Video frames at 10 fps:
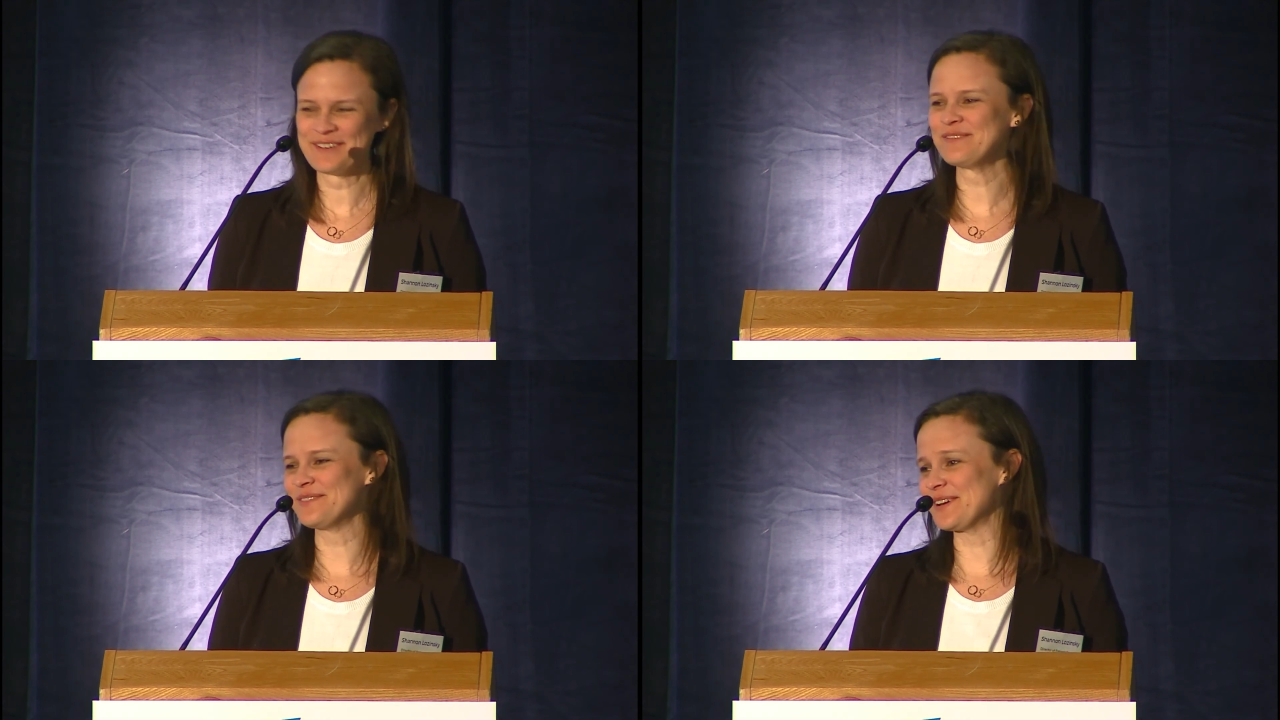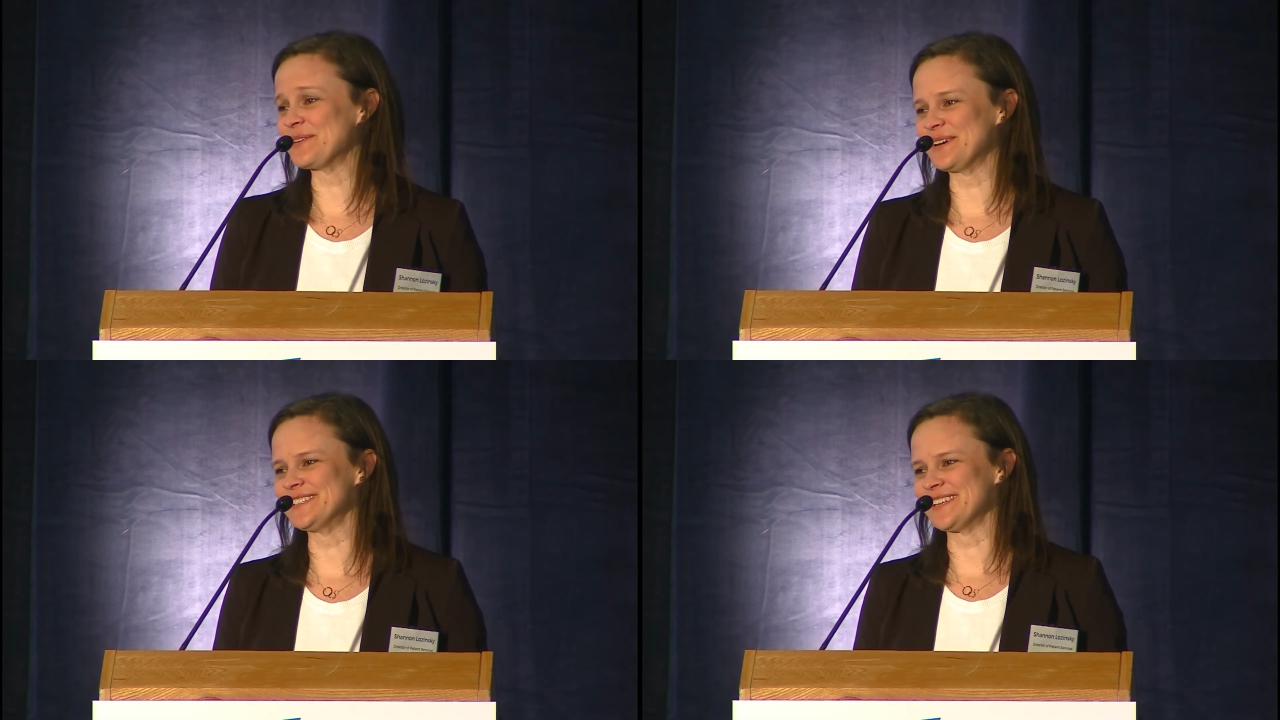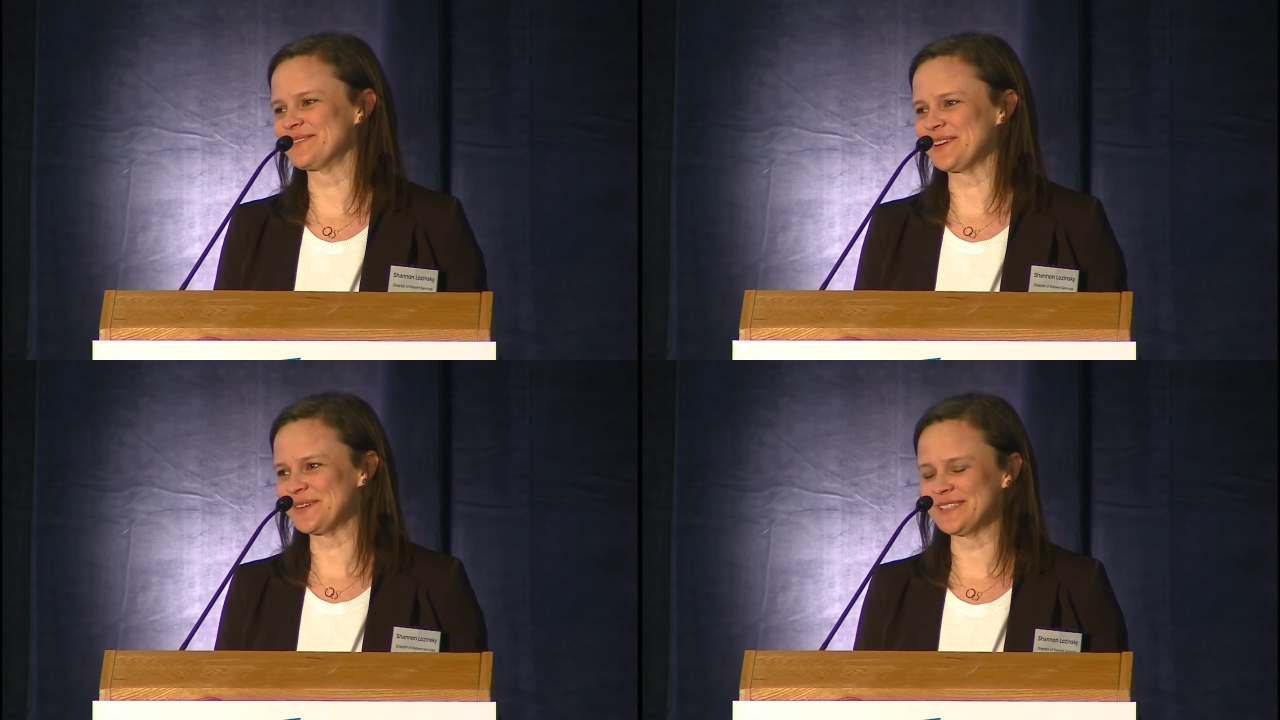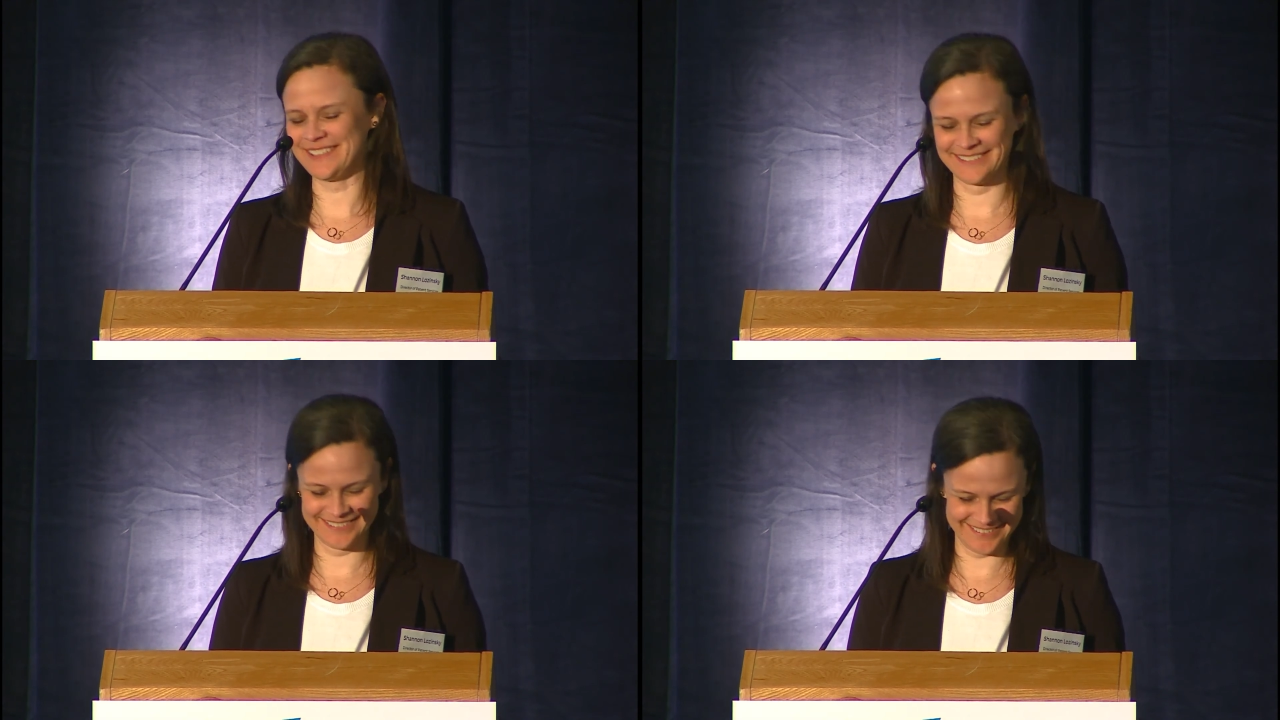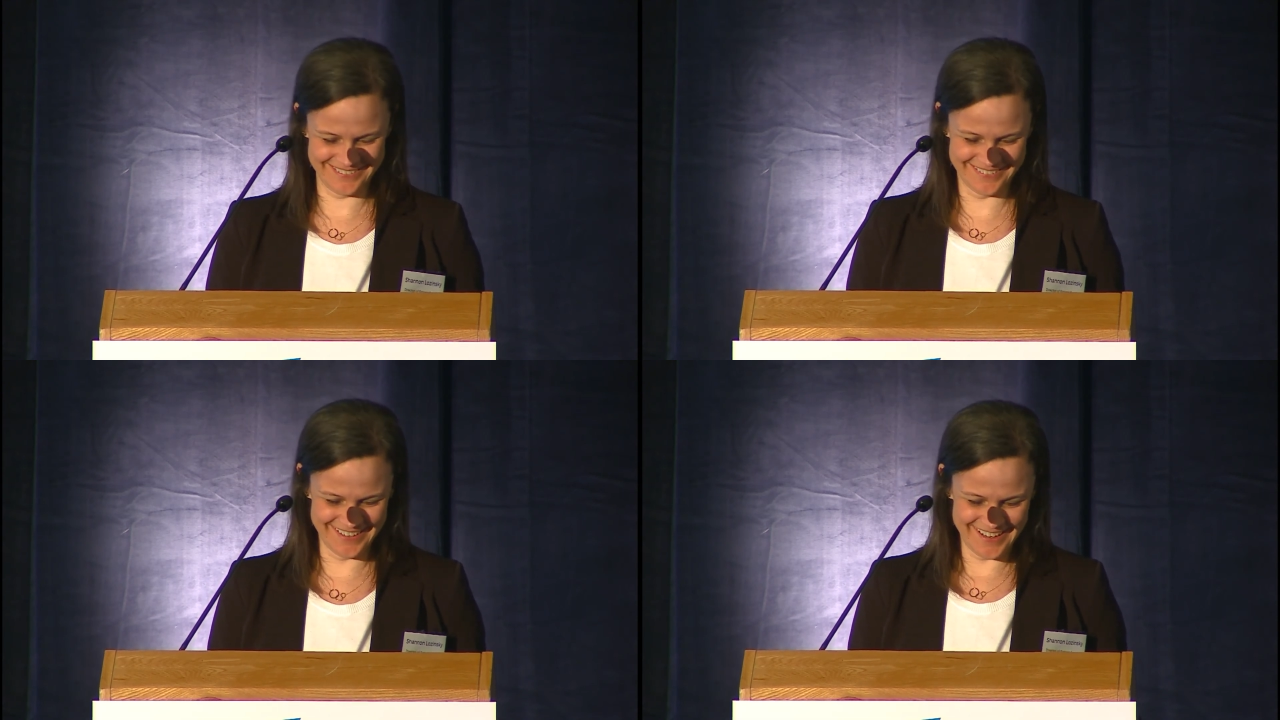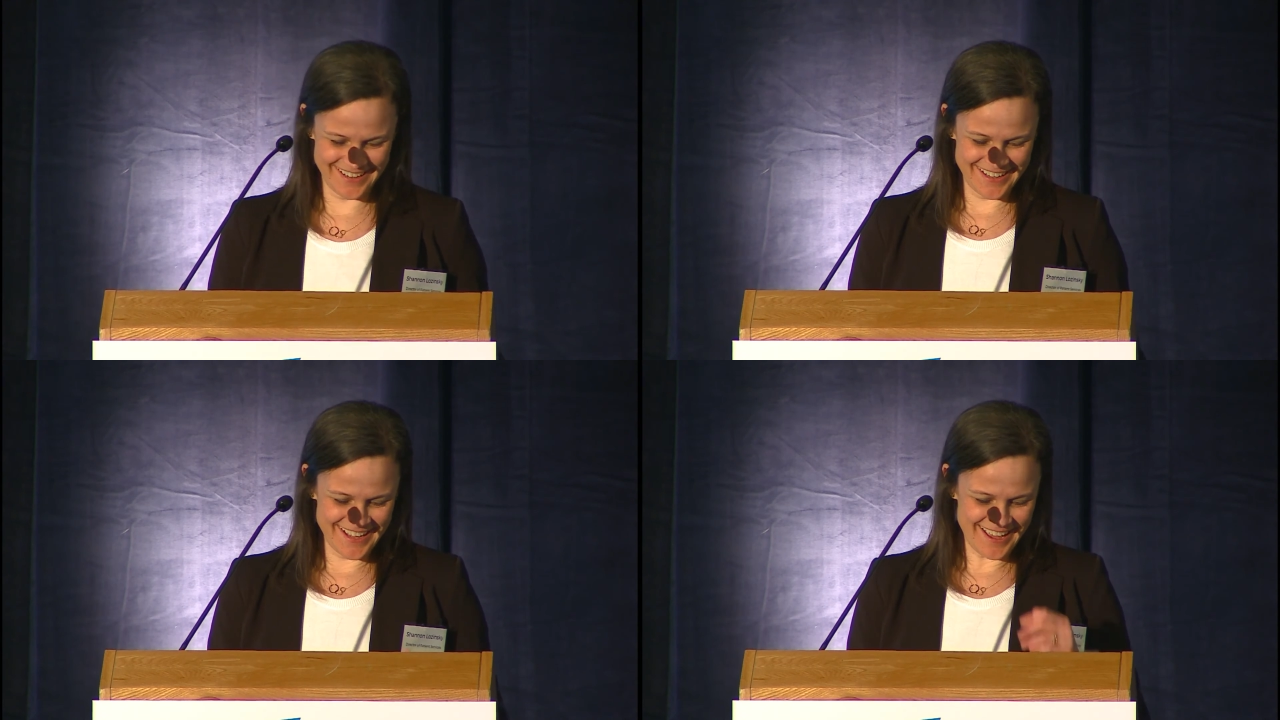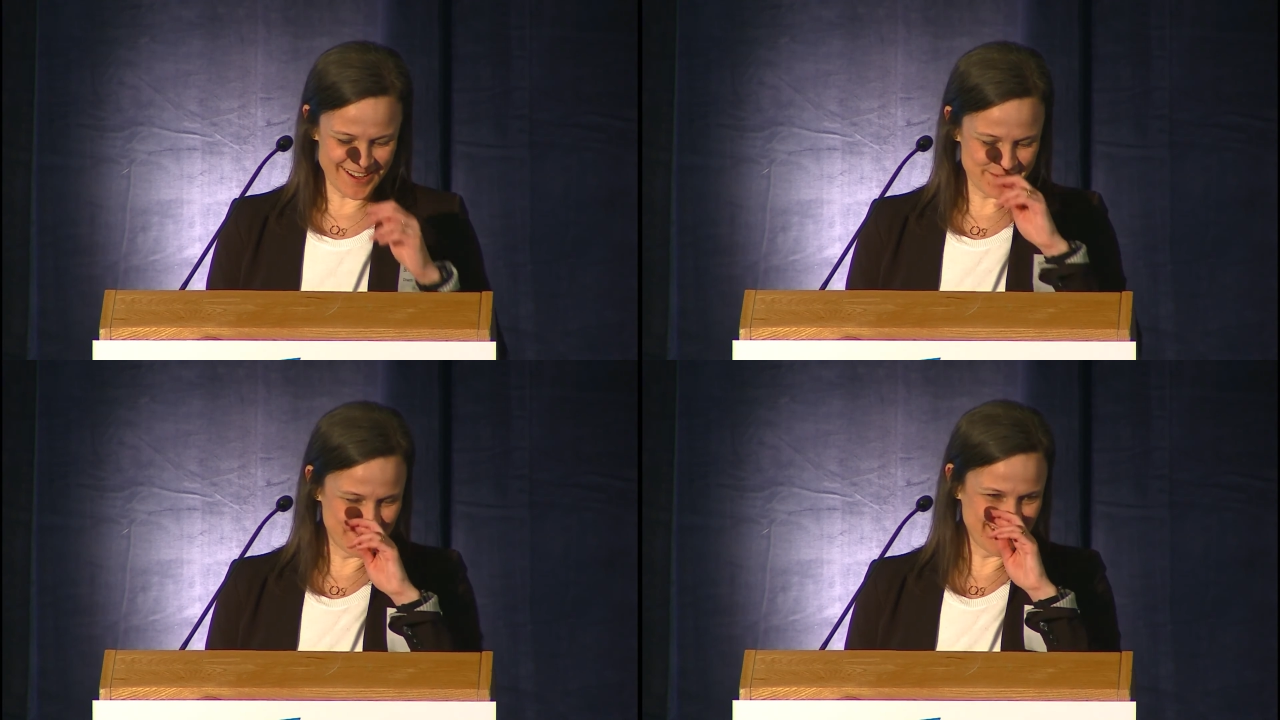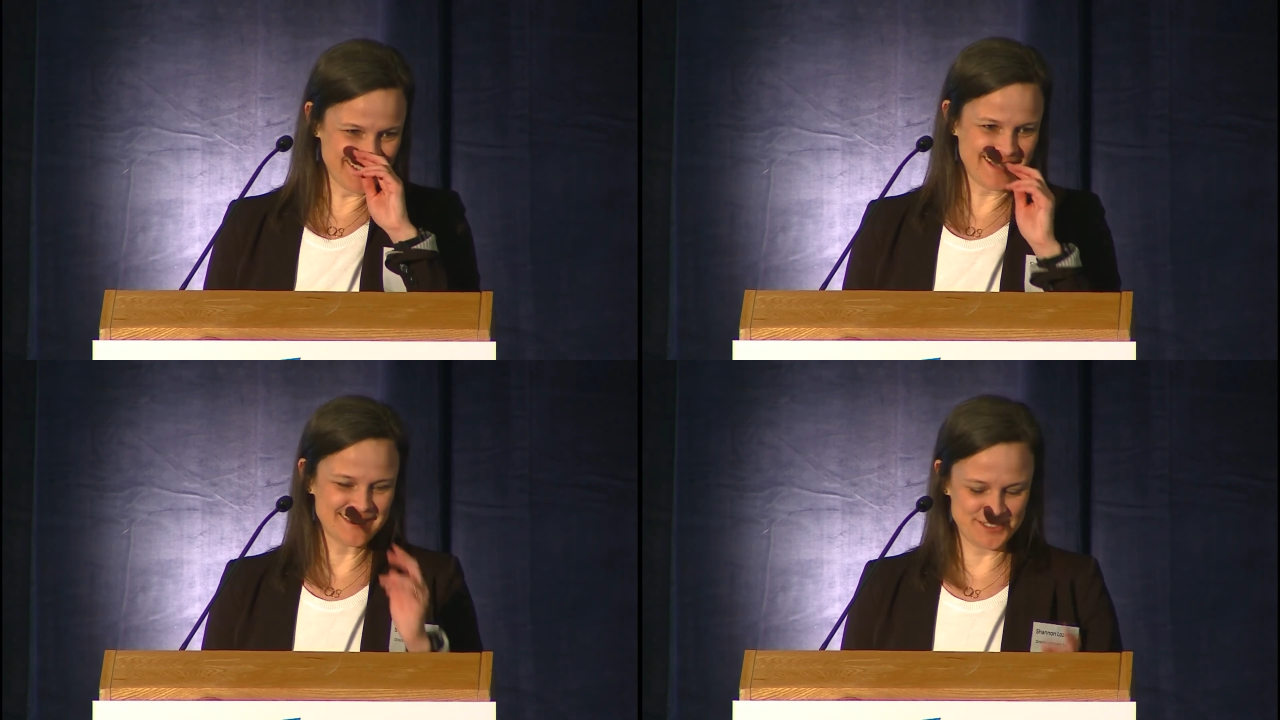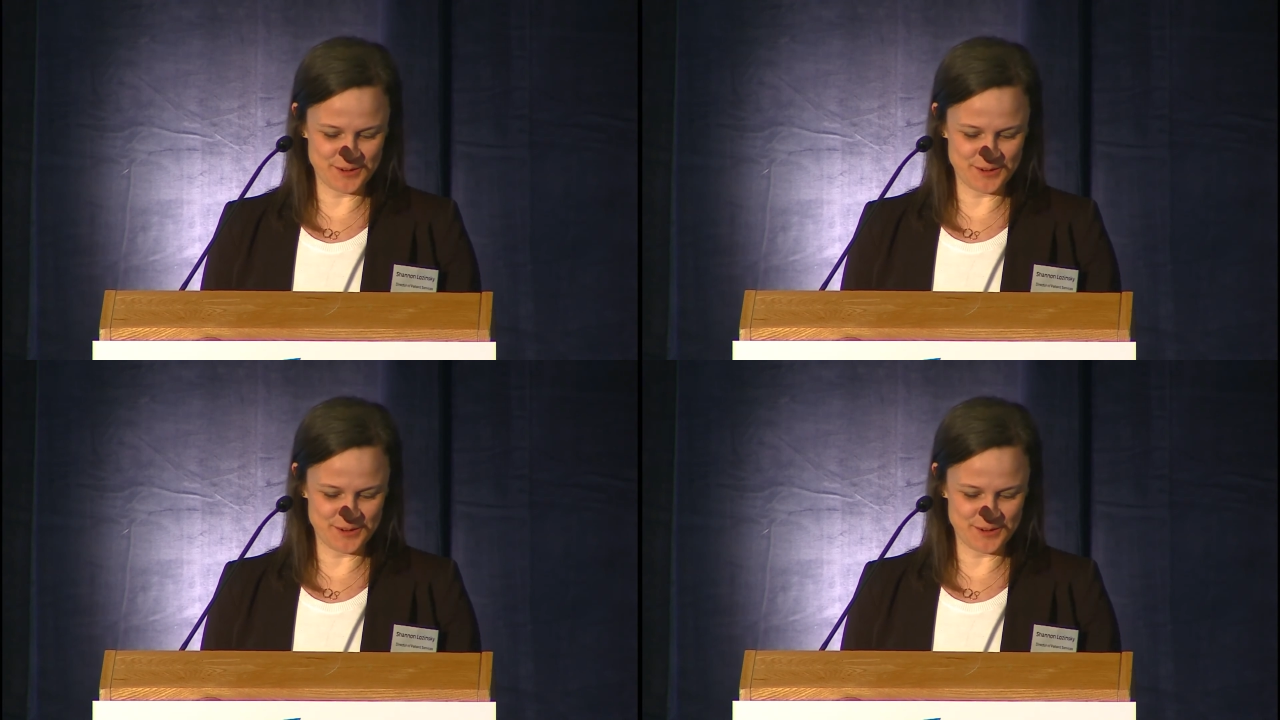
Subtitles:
Very well done, very well done. And lastly,